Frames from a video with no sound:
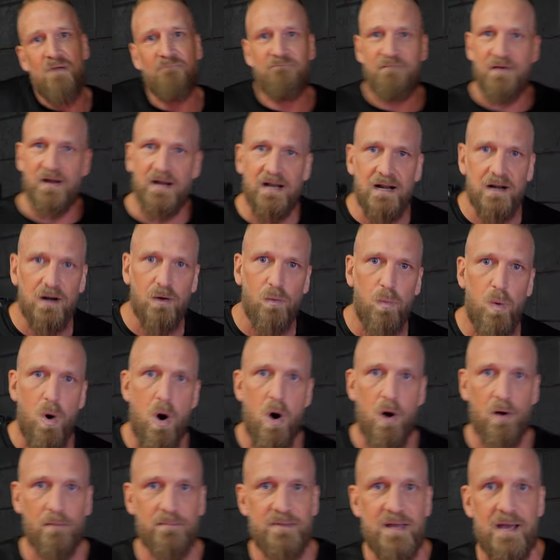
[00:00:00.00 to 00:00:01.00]
feeling a little
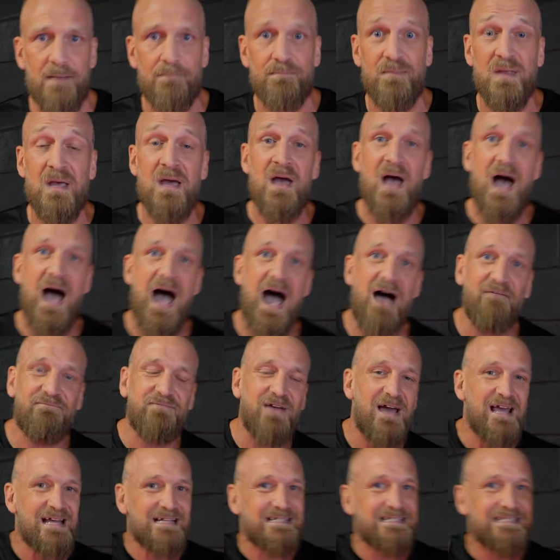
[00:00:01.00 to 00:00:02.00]
warm, yeah? After
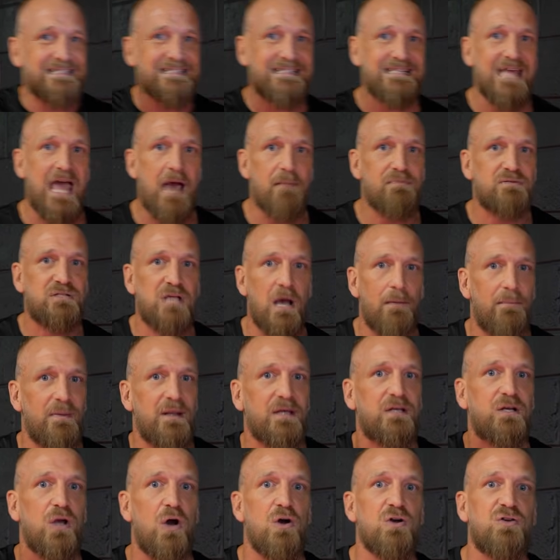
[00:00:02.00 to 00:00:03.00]
that, it steps up and
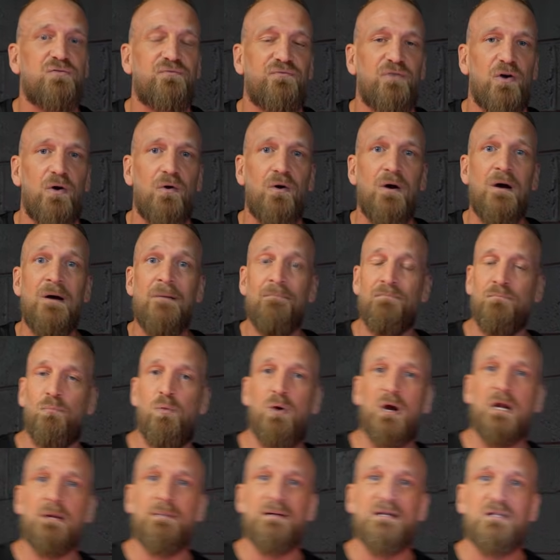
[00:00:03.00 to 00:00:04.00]
it goes through.
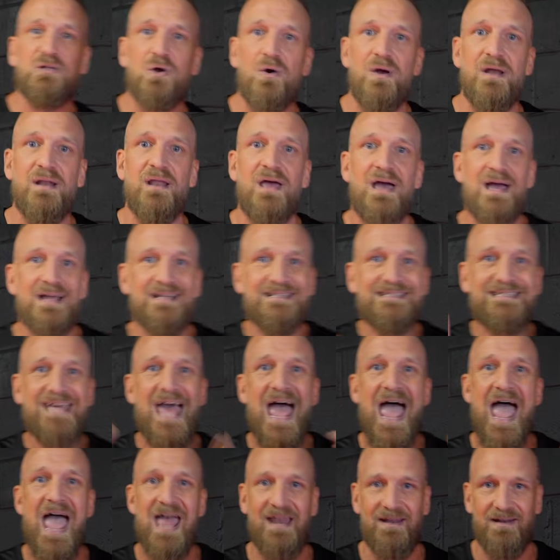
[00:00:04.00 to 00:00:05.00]
We're gonna be doing
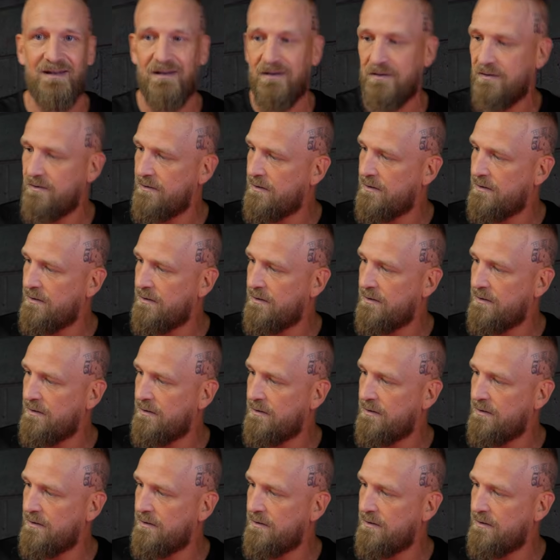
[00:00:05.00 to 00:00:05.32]
10